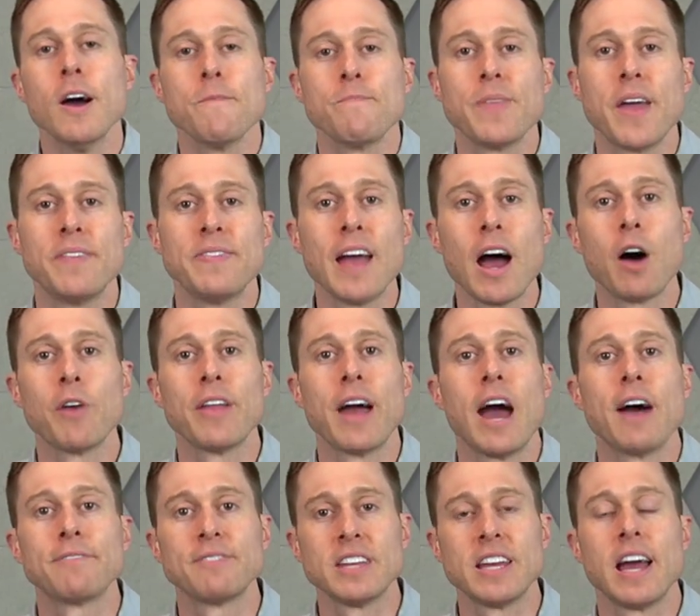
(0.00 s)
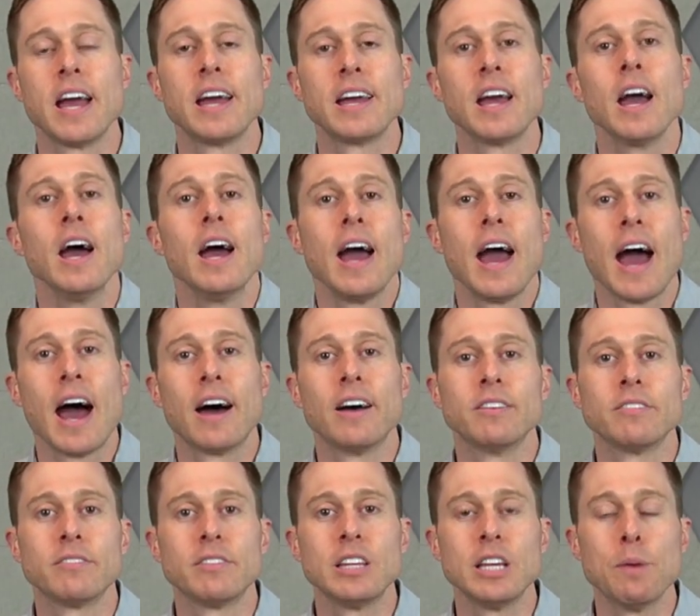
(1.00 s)
and now the FDA
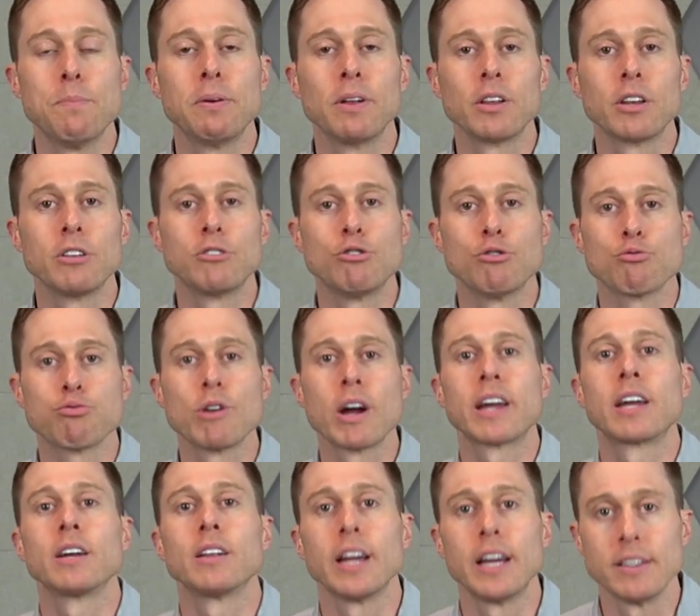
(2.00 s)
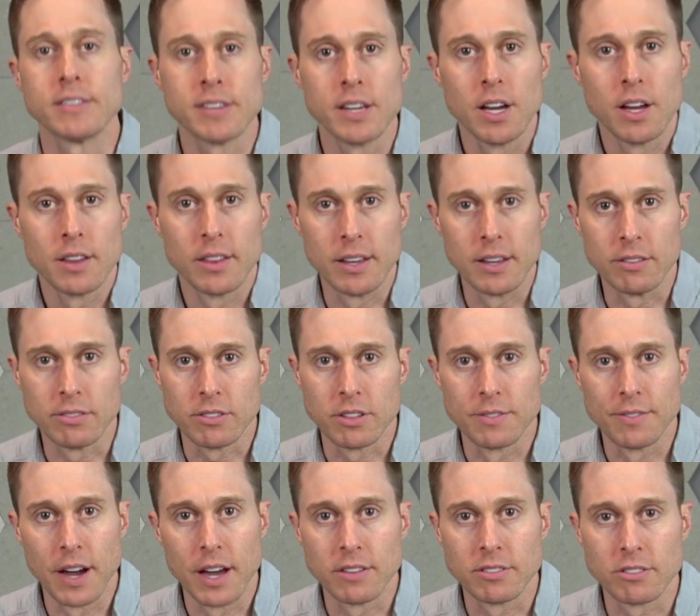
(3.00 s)
has the ability to regulate these
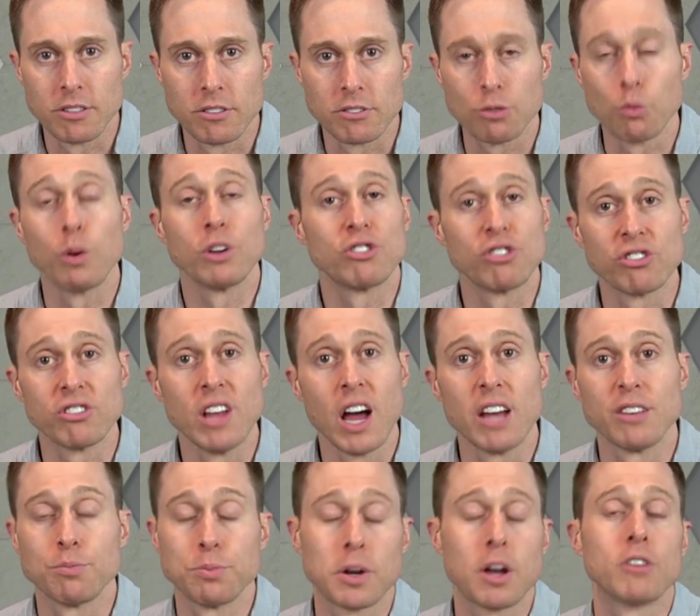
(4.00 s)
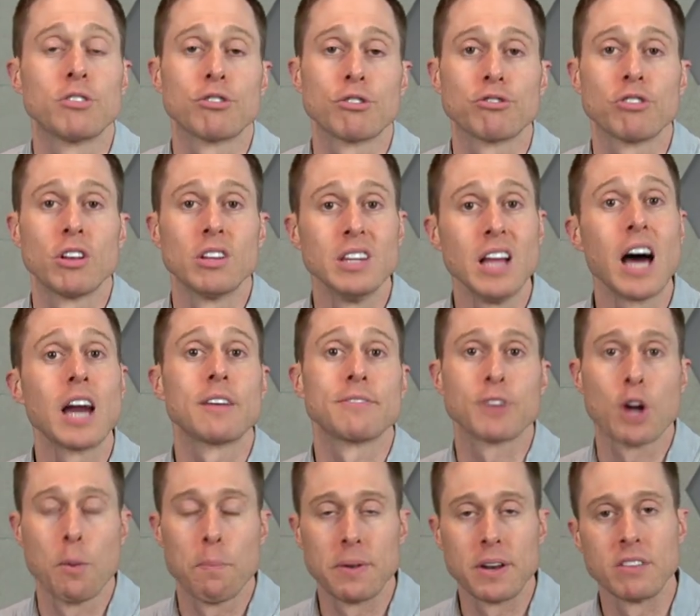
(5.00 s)
devices, which is nice because there's a lot of
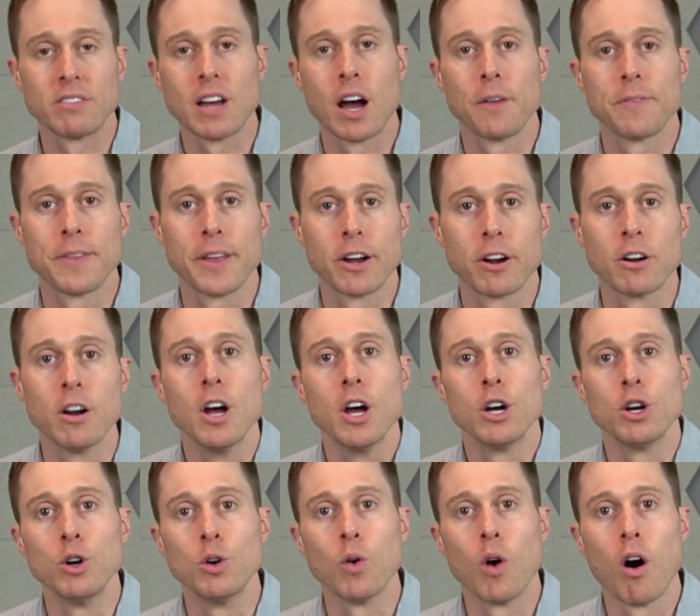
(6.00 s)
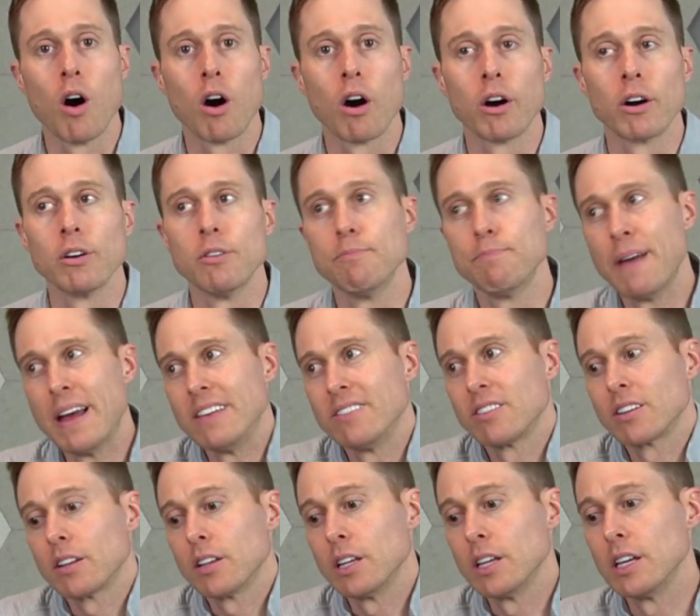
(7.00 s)
companies out there who are
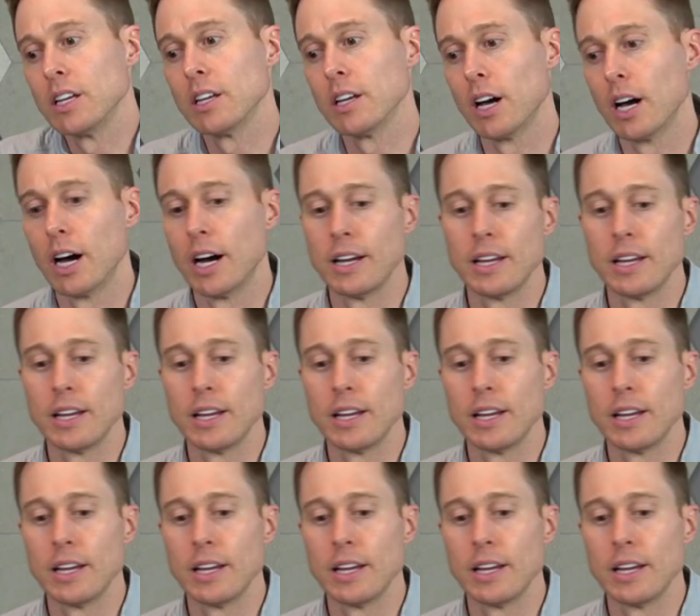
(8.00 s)
basically uh,